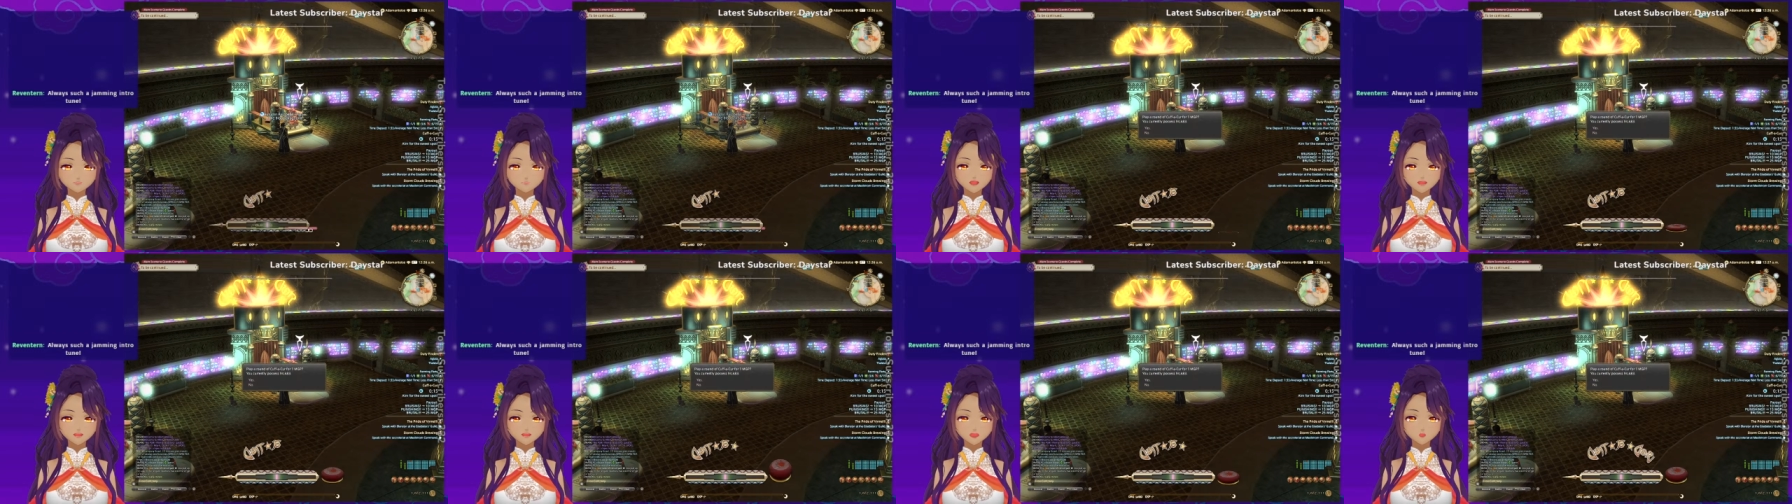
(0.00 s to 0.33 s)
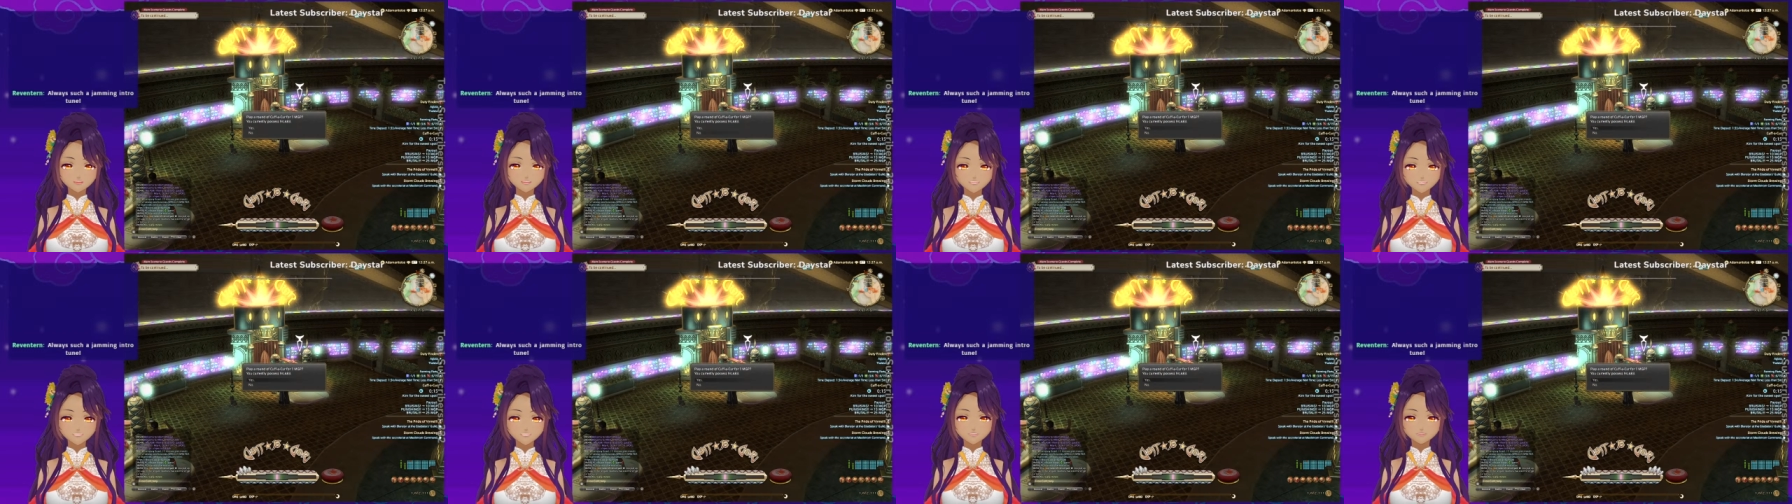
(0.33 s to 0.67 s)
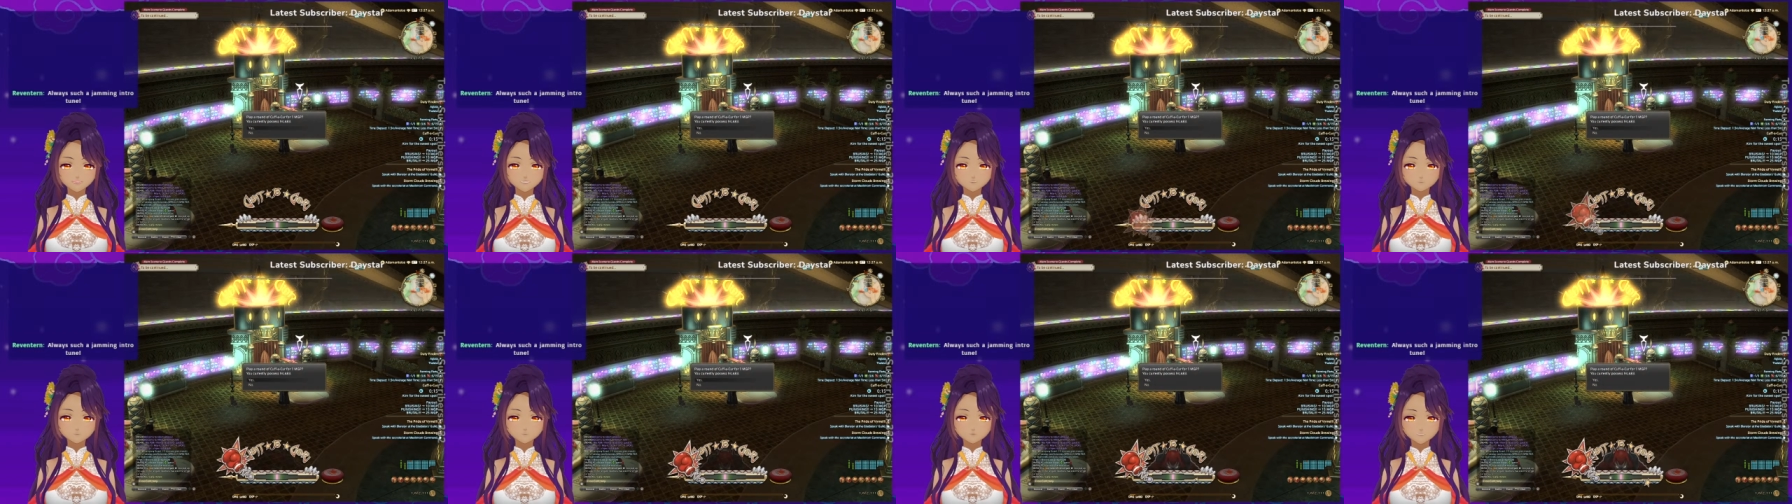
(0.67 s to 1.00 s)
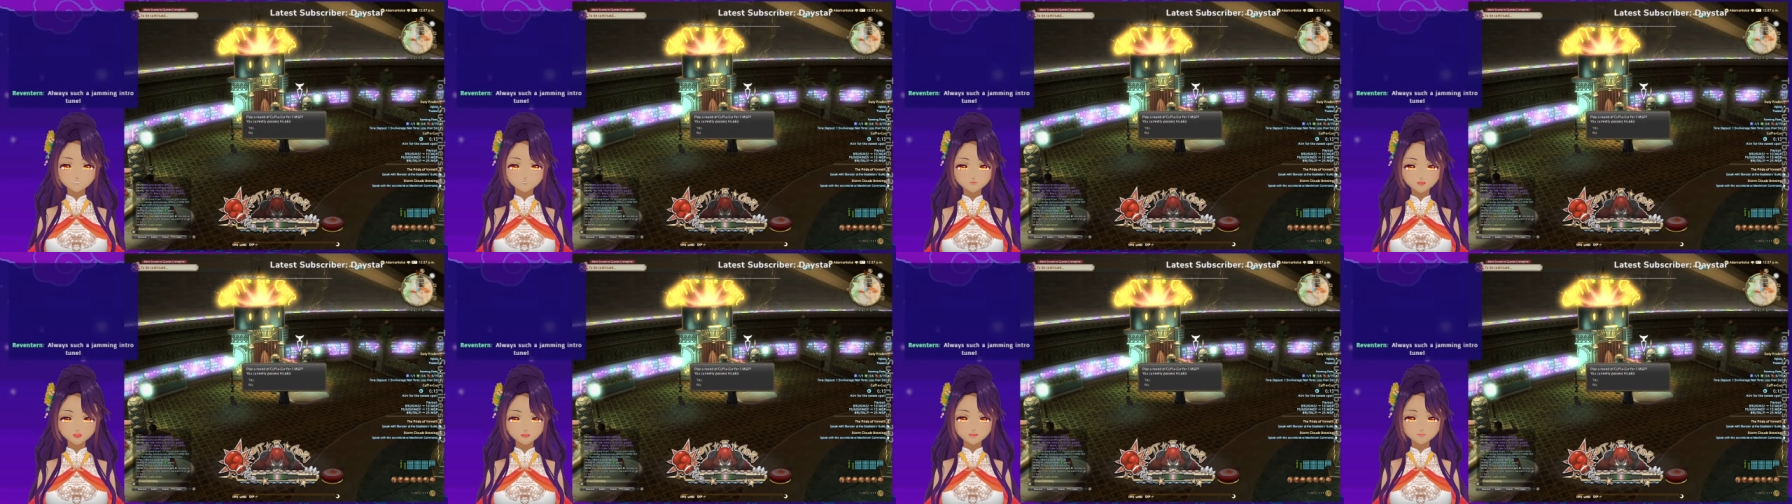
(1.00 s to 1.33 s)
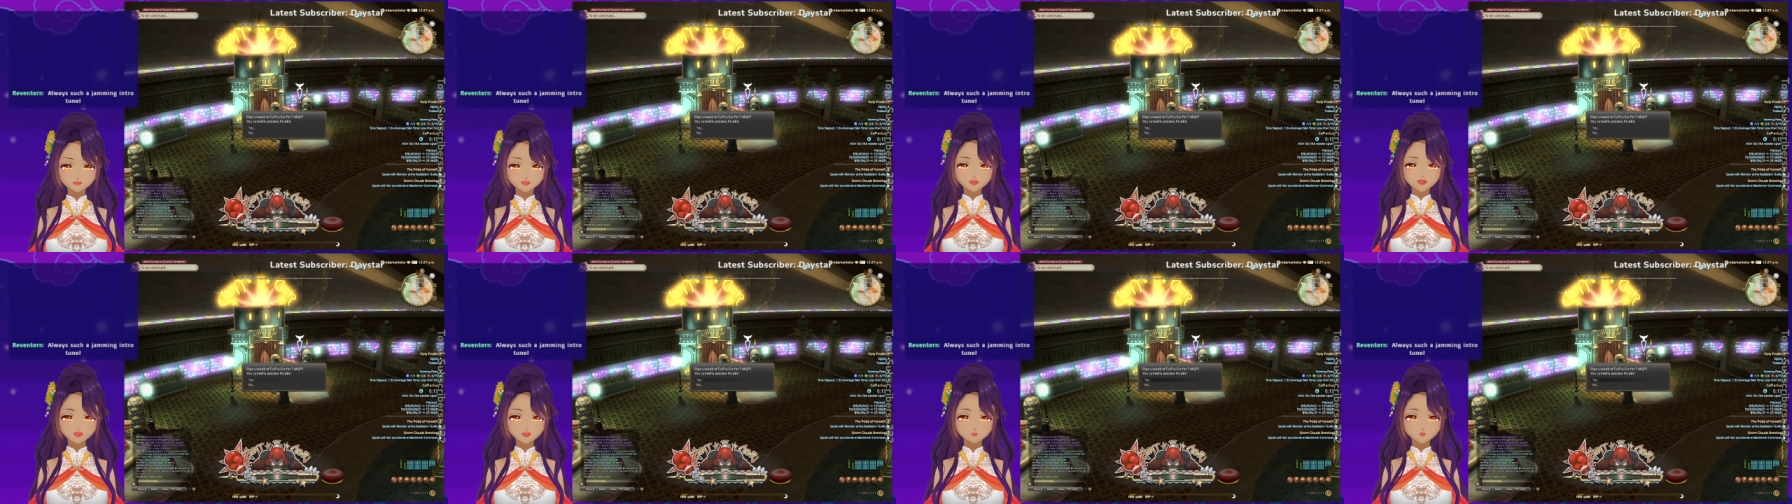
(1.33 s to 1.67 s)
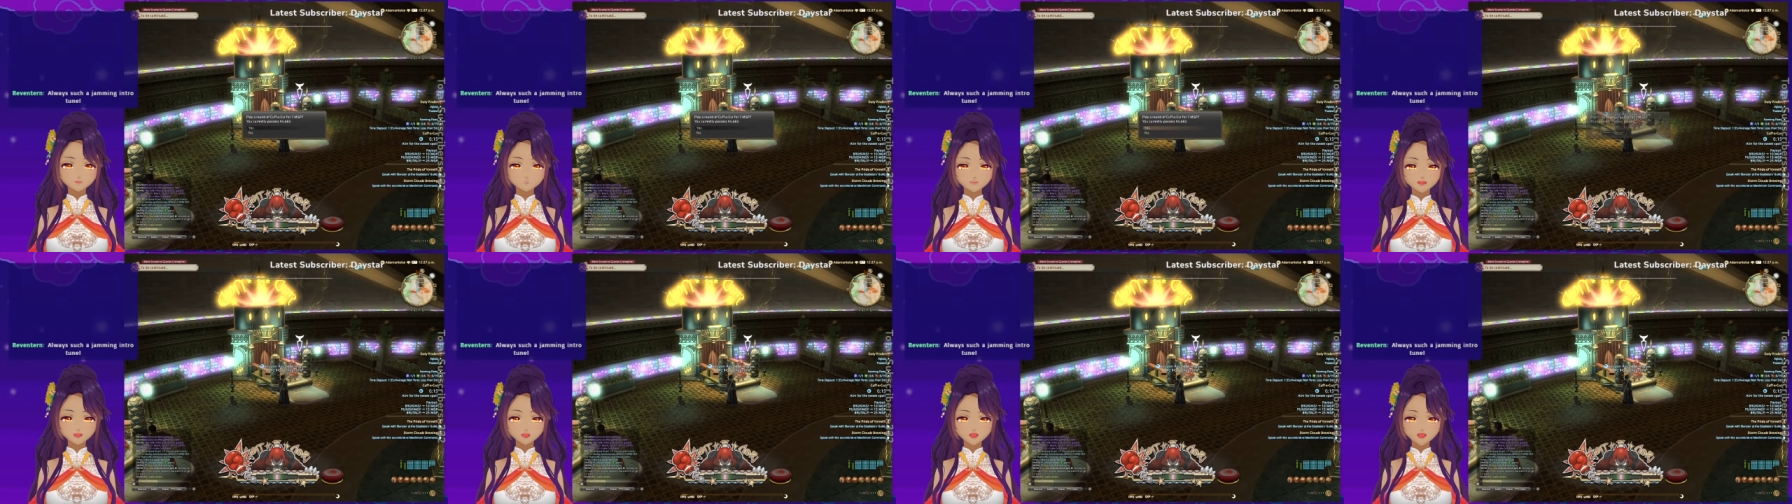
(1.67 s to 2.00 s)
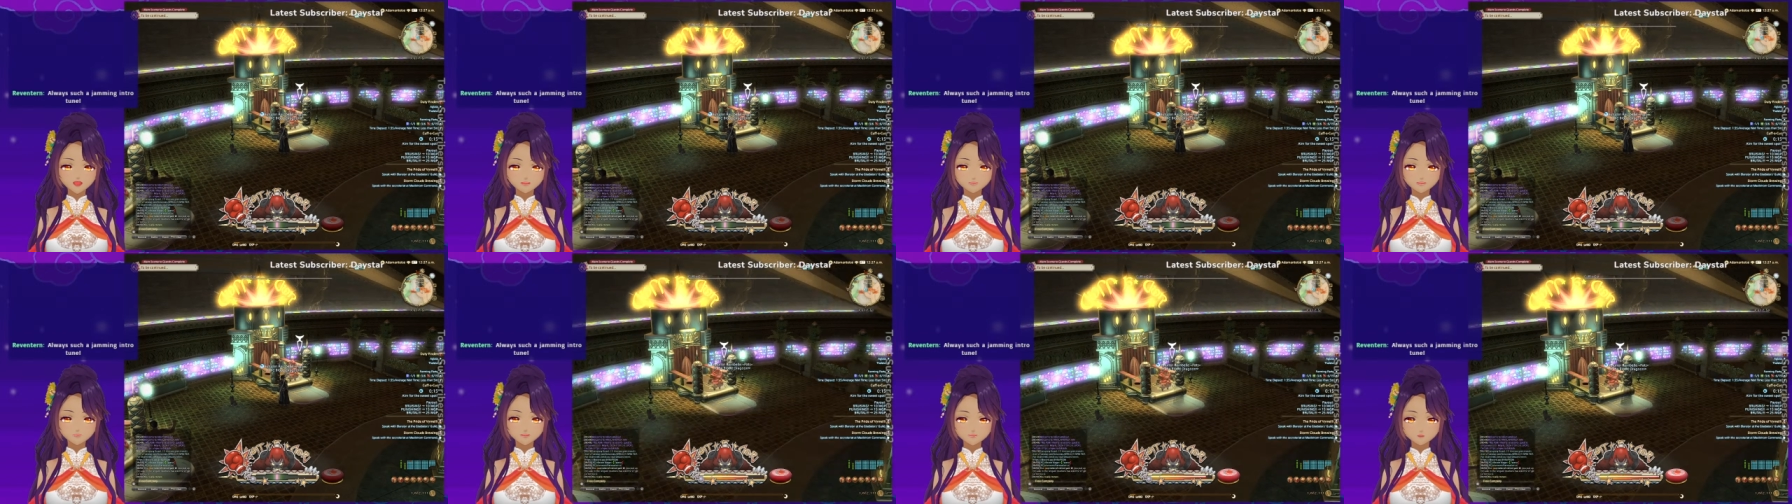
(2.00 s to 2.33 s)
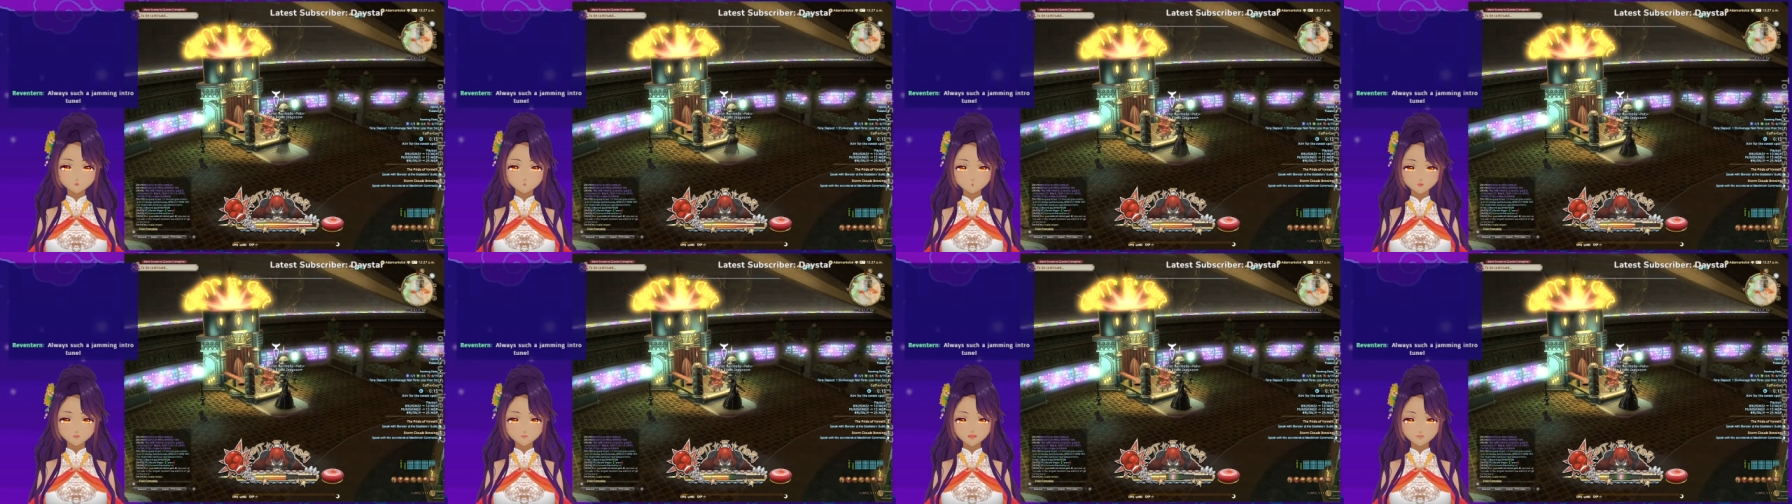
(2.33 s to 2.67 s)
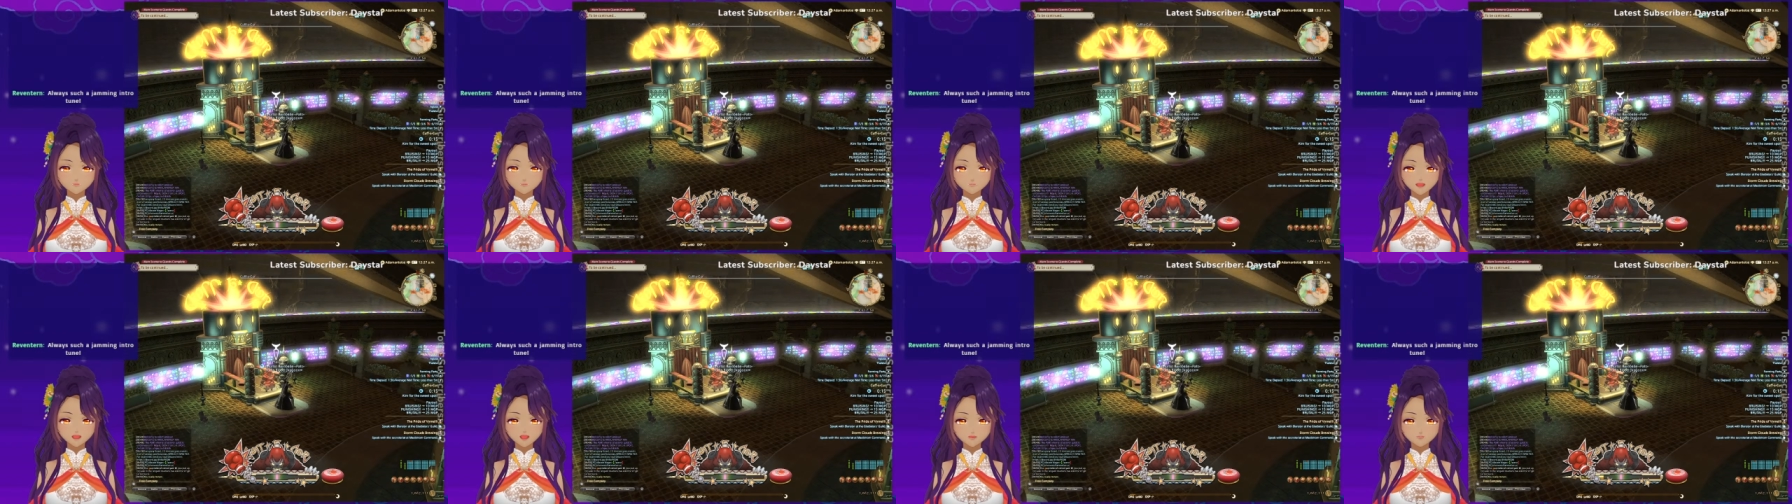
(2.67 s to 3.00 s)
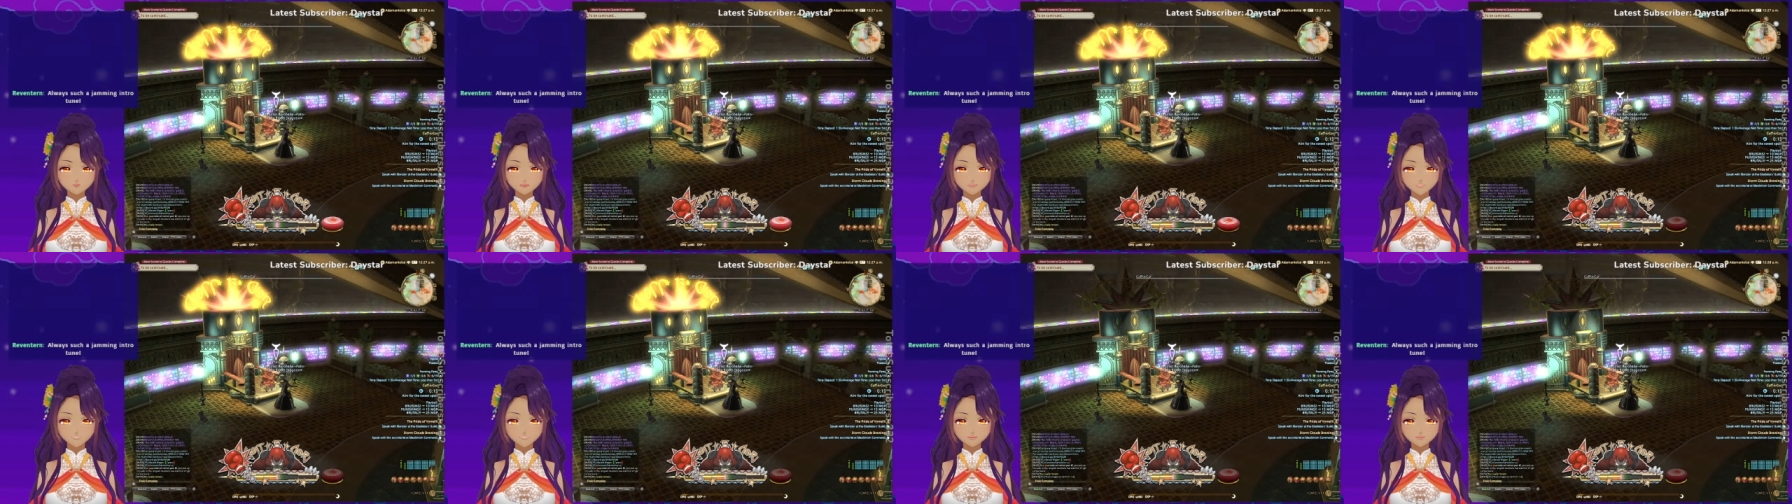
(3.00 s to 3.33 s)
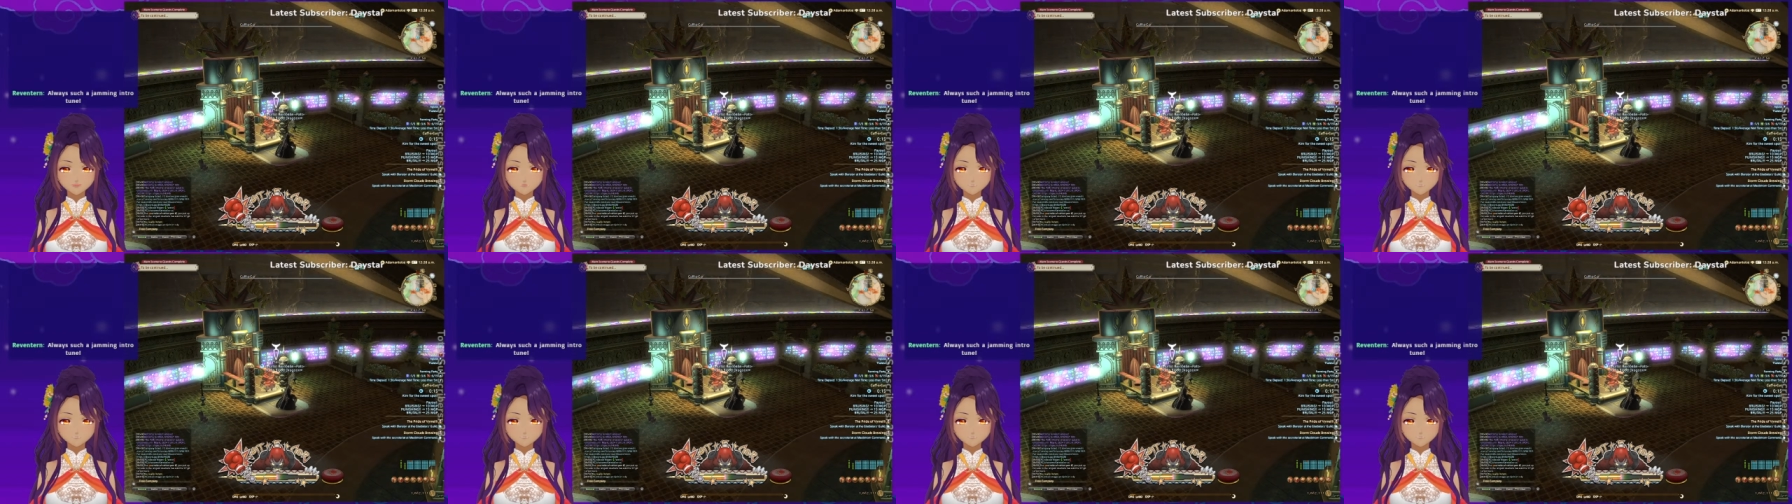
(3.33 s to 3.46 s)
I wait, I mean, I might play some Mahjong too if I'm feeling up for it.